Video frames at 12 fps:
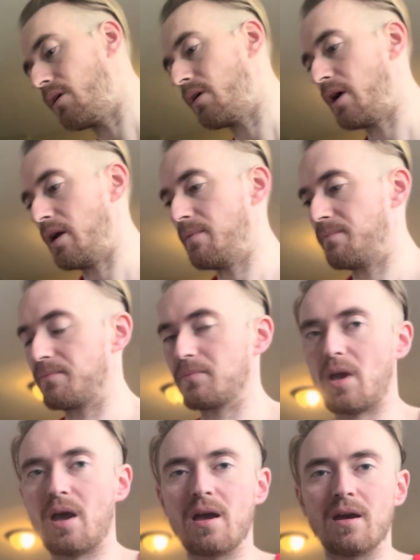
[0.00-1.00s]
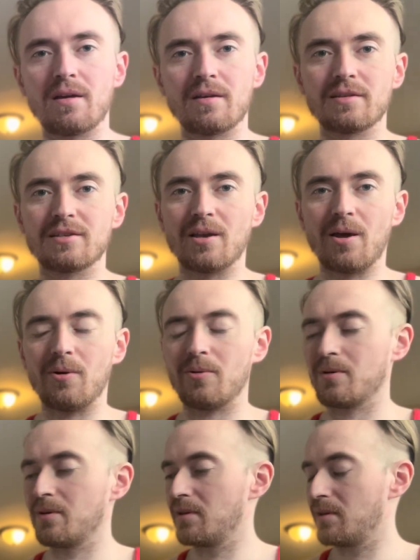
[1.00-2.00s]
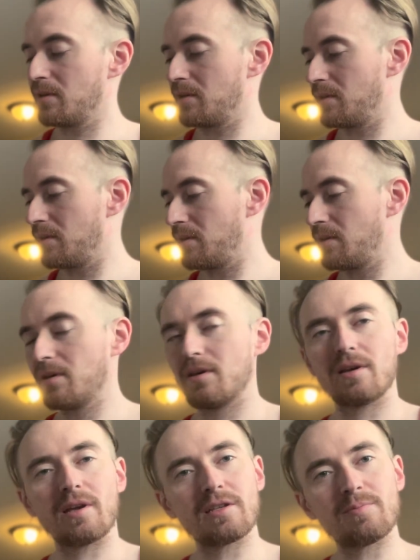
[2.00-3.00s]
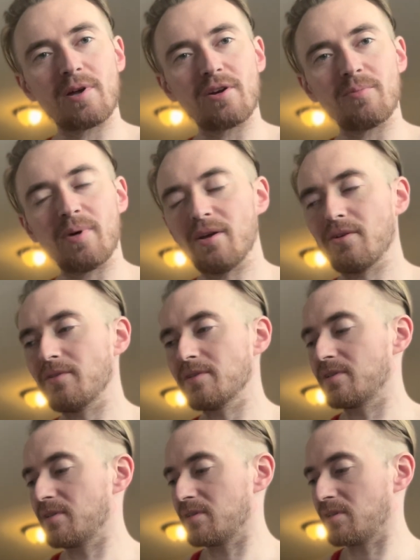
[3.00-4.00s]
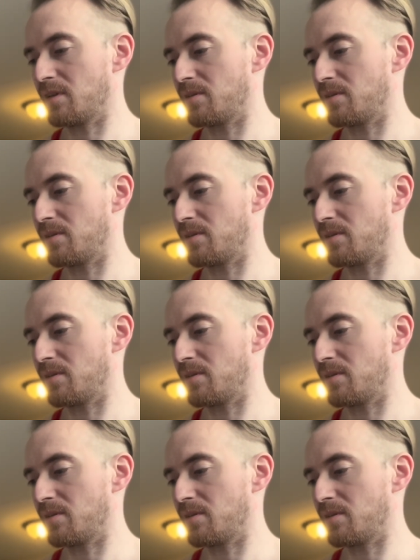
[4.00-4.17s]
right. So, gets better and better. This is